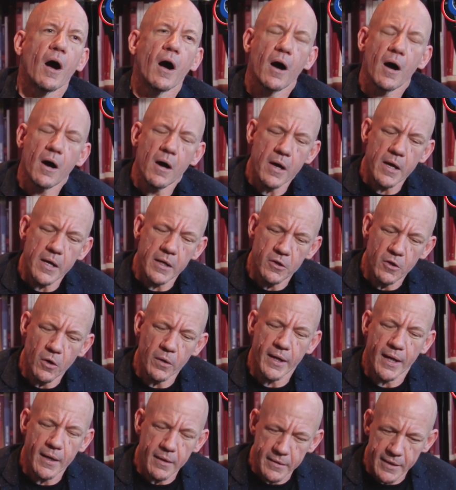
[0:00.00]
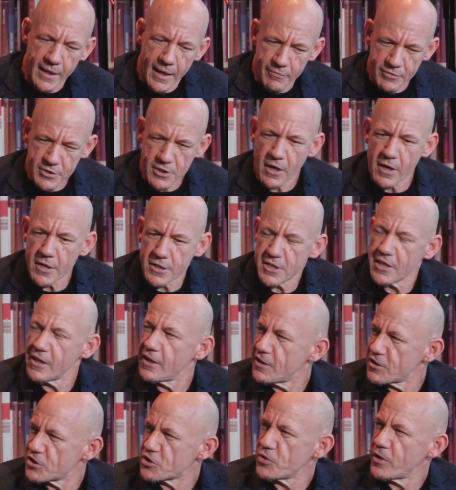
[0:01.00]
I got out of the advertising
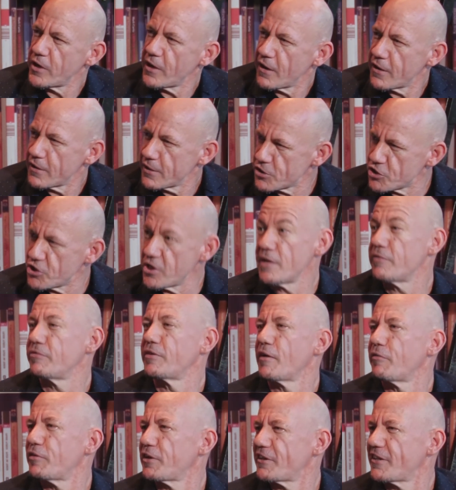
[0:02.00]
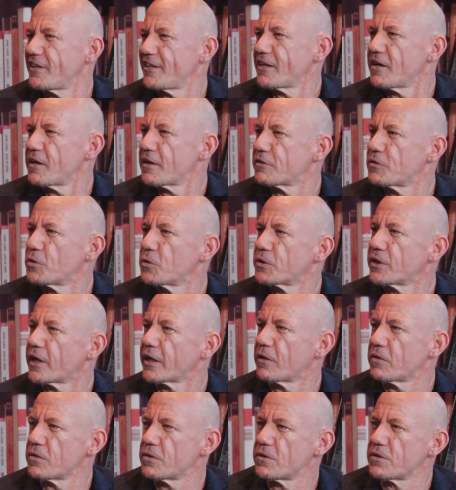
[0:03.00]
industry. I'd achieved everything I thought I
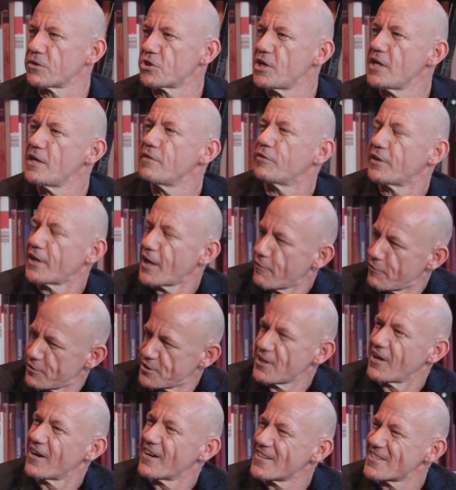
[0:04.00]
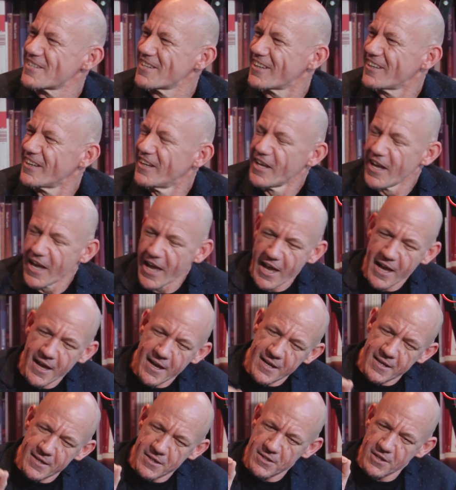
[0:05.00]
could achieve in advertising.
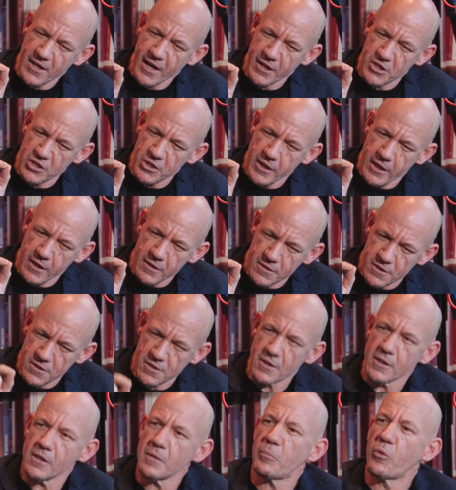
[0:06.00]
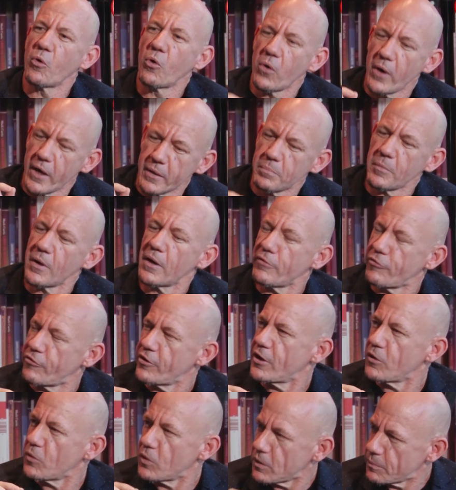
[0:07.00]
And actually in Singapore at my
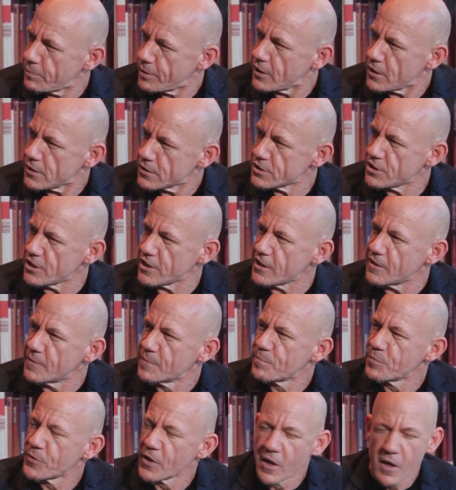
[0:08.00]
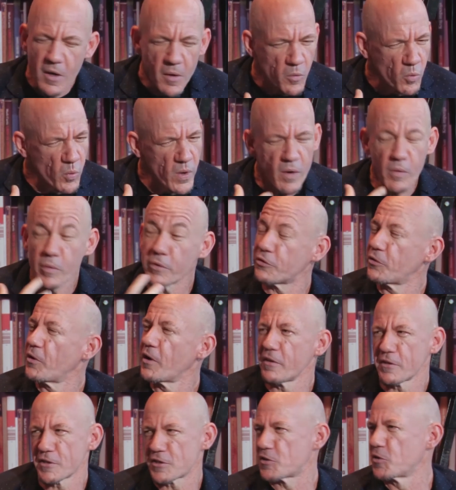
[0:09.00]
farewell party, we were
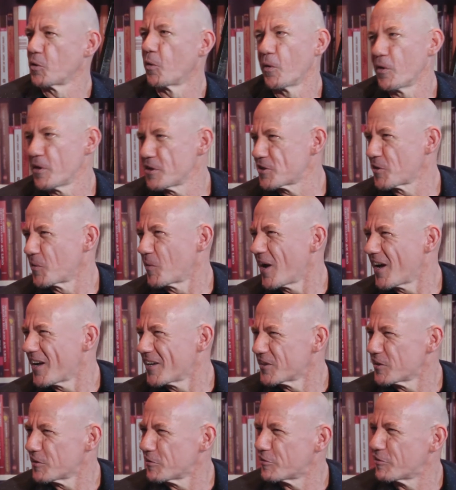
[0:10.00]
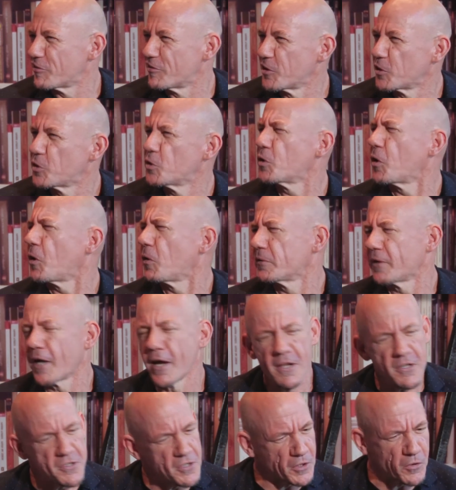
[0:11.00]
throwing the stories around of the good old
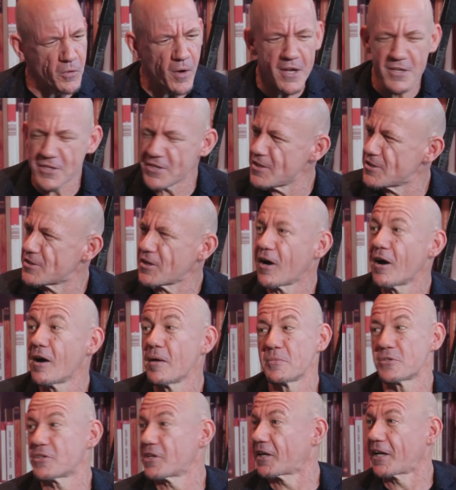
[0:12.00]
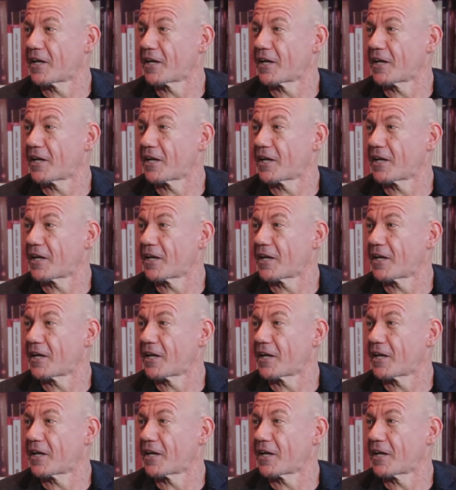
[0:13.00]
days, the crazy times, the